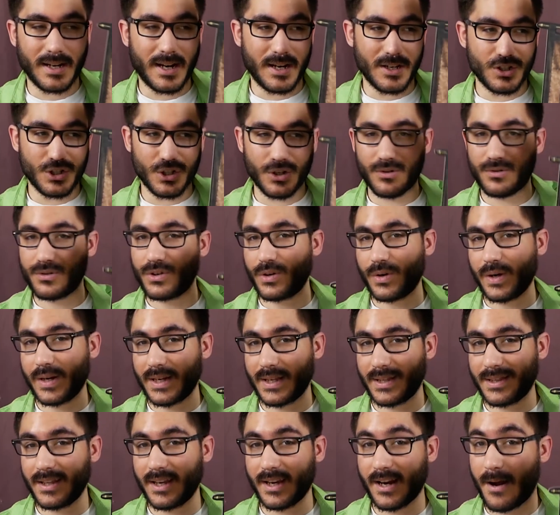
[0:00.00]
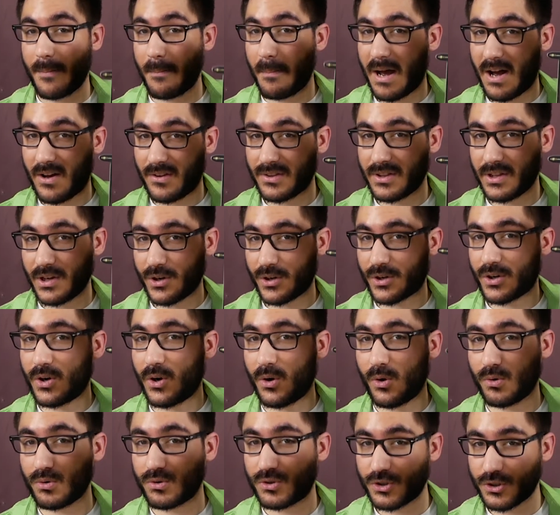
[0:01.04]
I don't know anything about their
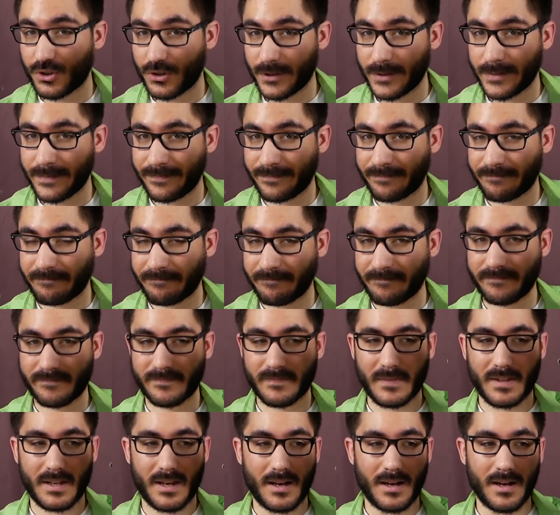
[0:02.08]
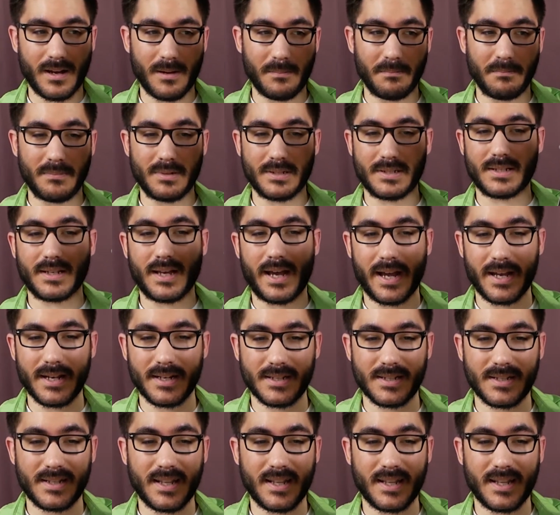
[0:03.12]
culture, besides